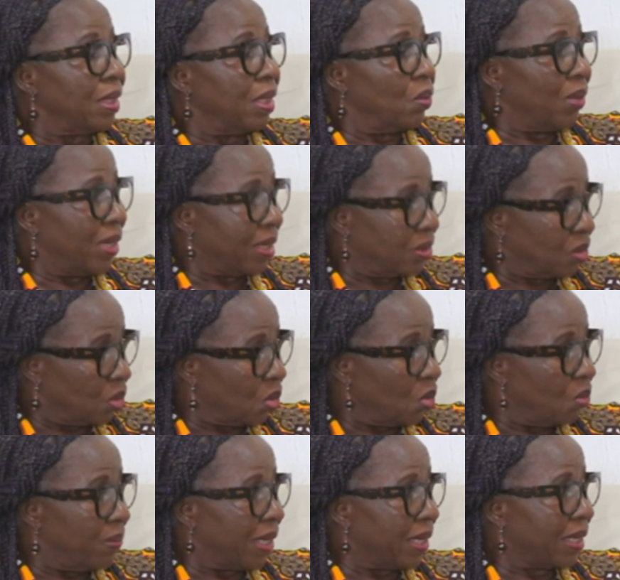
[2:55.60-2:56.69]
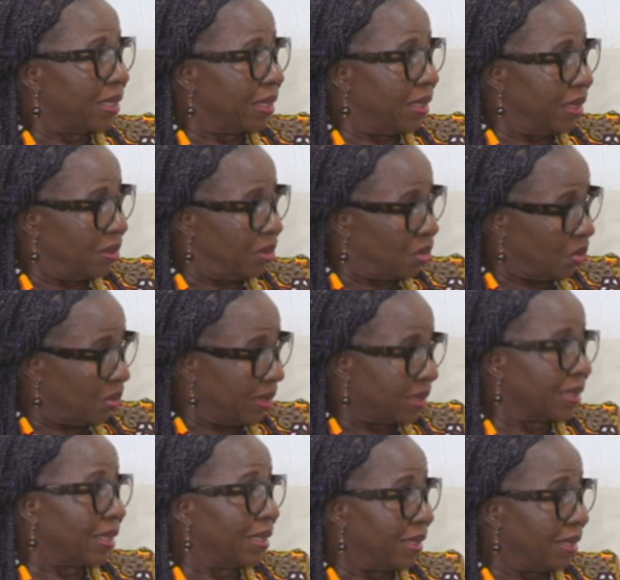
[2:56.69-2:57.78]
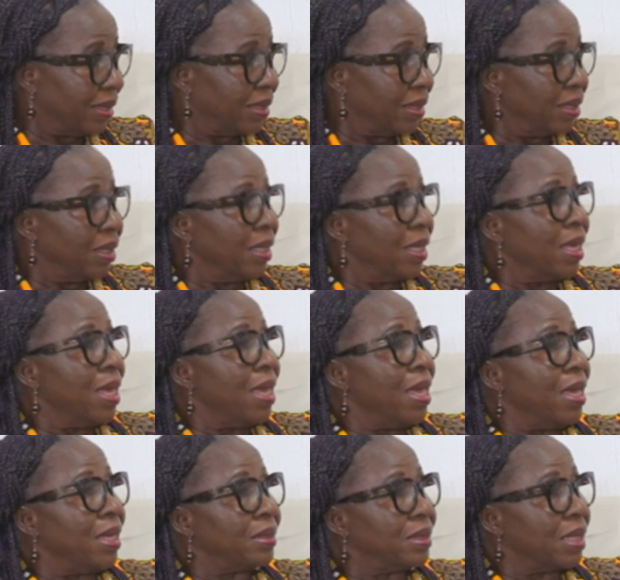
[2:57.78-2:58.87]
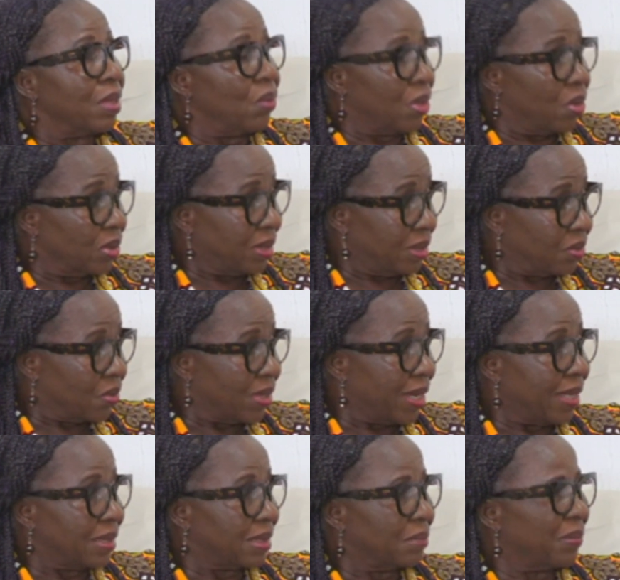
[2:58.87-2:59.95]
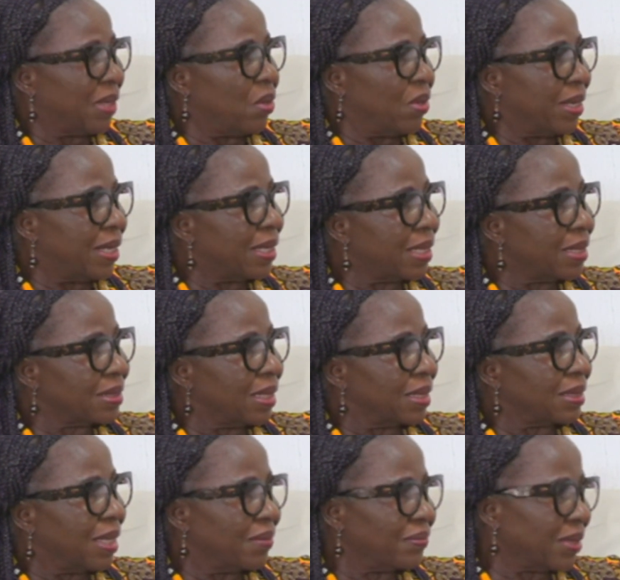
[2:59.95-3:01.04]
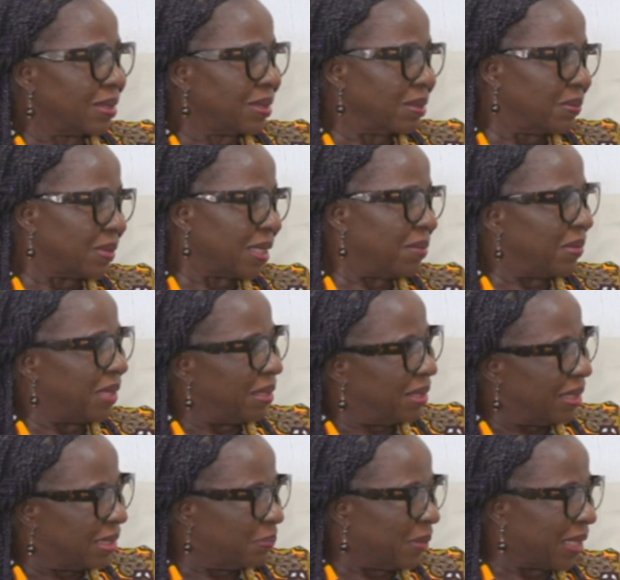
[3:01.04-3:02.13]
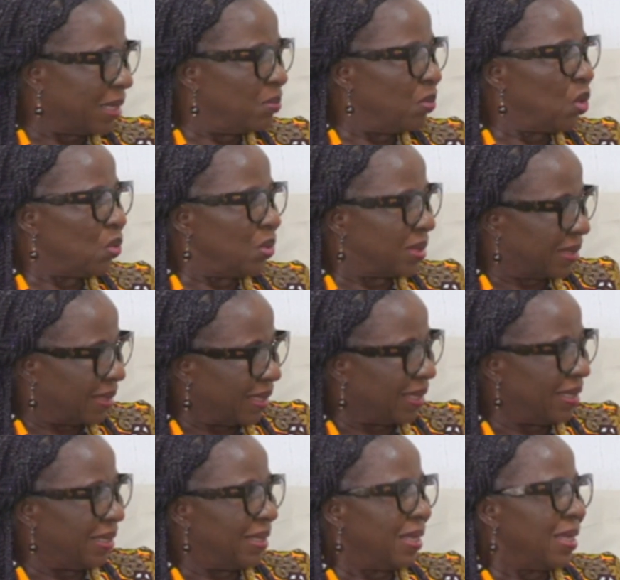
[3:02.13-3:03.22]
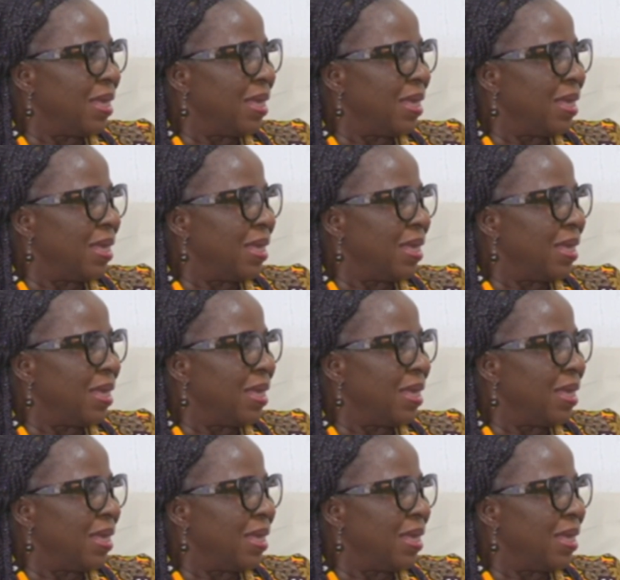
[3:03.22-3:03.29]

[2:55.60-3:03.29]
And we had to go back and do it again. And we got it right. But we realized that after some time, it became loose again.